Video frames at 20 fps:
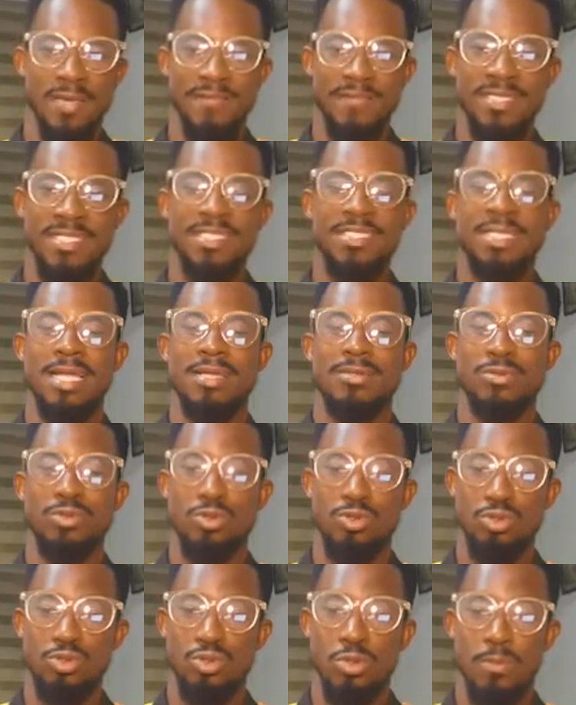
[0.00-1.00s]
If this does
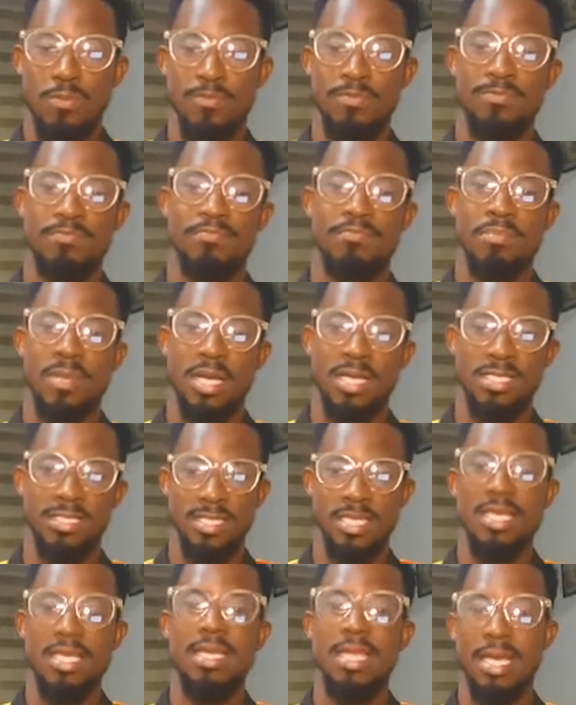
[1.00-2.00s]
not stop
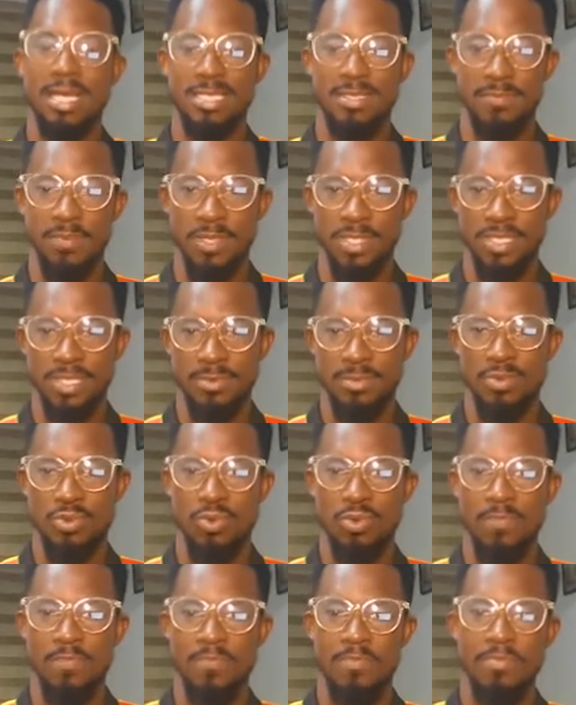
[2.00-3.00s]
as early as
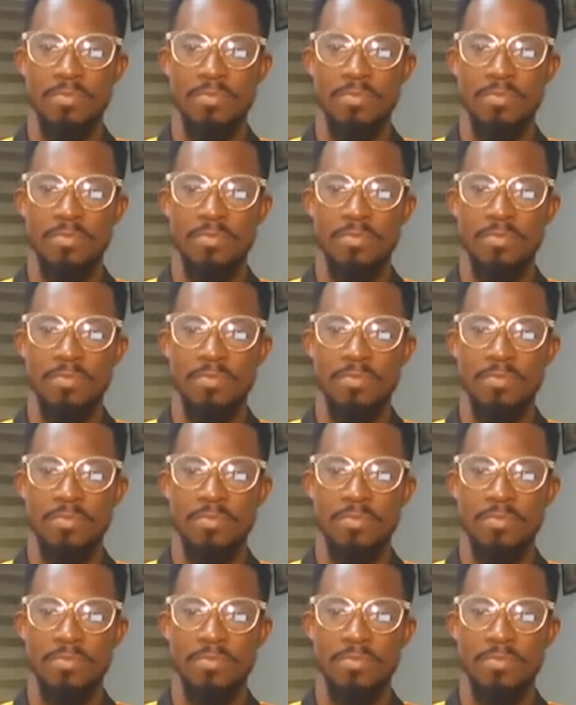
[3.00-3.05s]
possible,